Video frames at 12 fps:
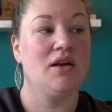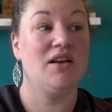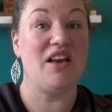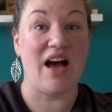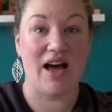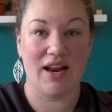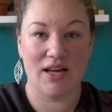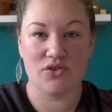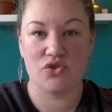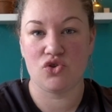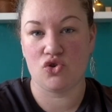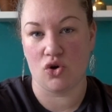not
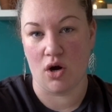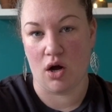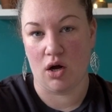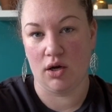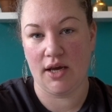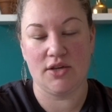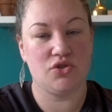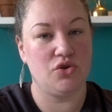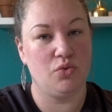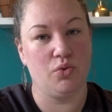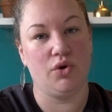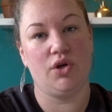as strong as
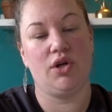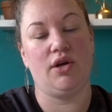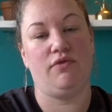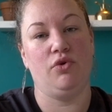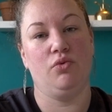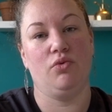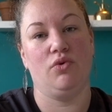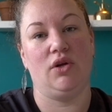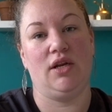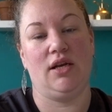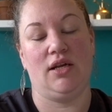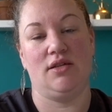you would if you
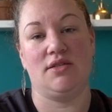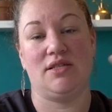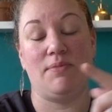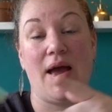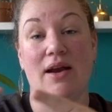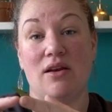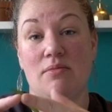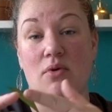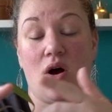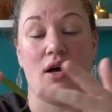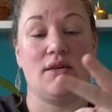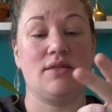rooted it in sphagnum
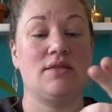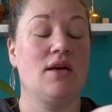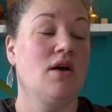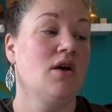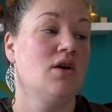moss,